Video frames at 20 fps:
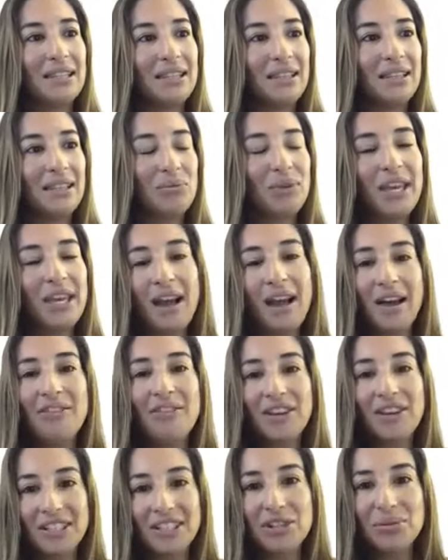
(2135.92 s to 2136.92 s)
We have
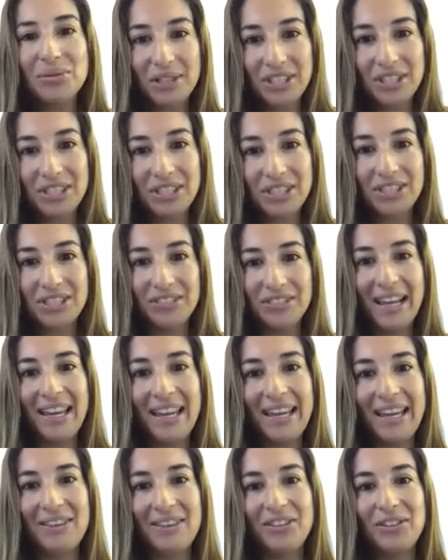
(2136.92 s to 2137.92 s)
our intuition, right?
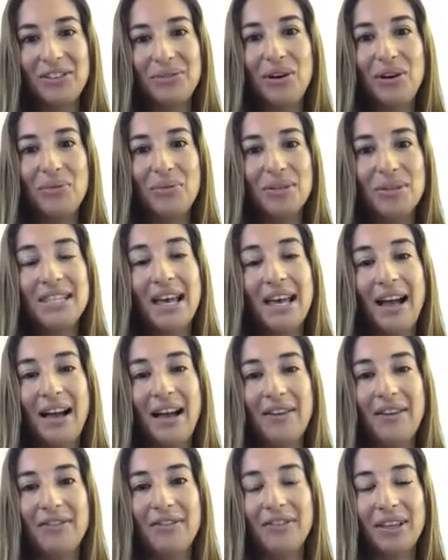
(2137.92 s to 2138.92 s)
And you always
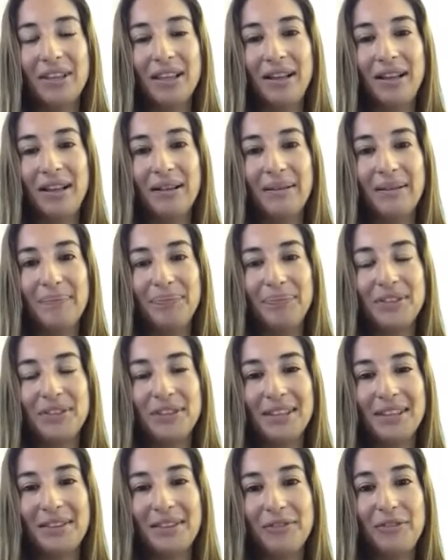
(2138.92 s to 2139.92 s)
have
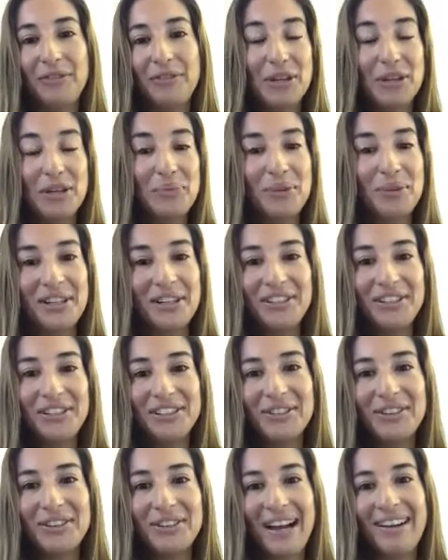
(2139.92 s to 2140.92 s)
free will.
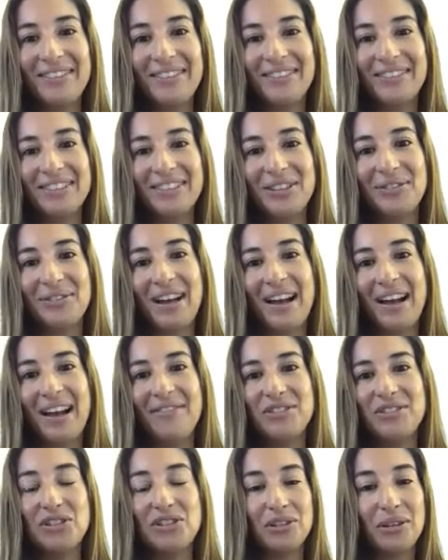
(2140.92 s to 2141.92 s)
You have
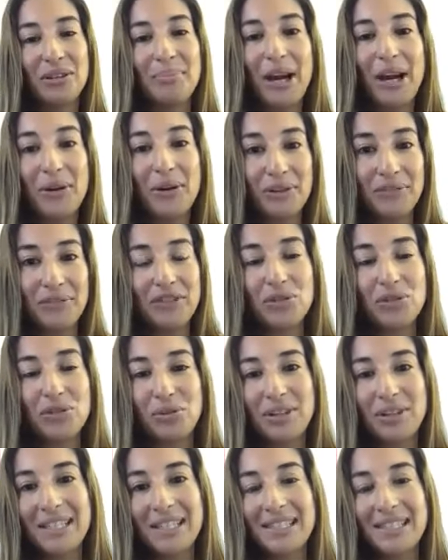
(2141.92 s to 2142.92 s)
the power of
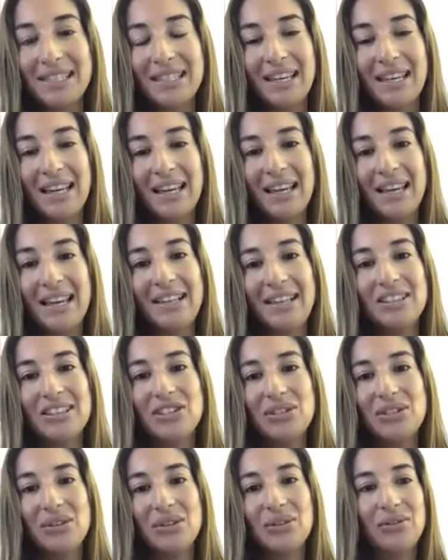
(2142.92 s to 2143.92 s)
choice. And
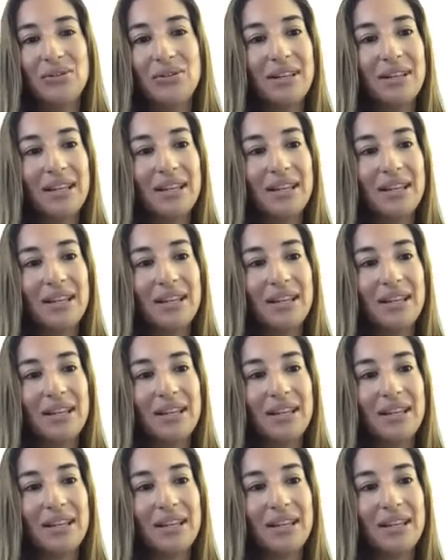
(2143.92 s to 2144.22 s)
so